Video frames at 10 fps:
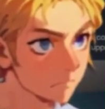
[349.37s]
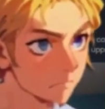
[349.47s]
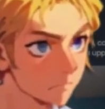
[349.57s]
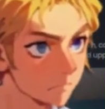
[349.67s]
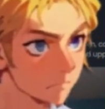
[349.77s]
be
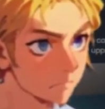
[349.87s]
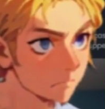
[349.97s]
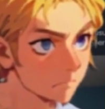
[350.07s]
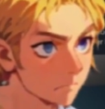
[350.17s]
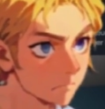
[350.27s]

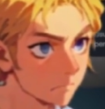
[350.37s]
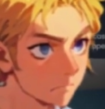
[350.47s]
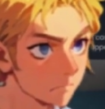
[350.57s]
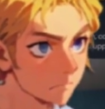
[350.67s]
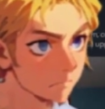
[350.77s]
charged, whether
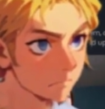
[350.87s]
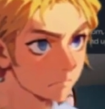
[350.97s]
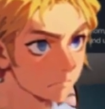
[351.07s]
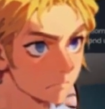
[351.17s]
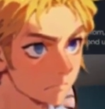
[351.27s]
you're at
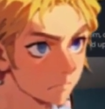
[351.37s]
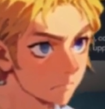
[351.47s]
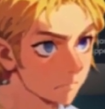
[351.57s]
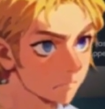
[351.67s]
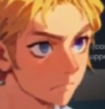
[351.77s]
0 or
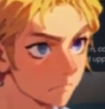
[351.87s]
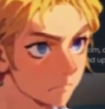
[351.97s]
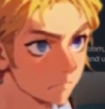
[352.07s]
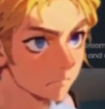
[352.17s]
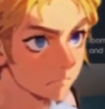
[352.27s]
1 or 2
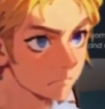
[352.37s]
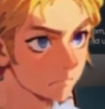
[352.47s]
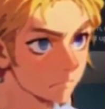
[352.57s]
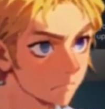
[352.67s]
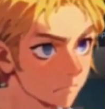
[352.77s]
credits.
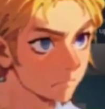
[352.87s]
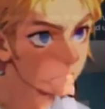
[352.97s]
If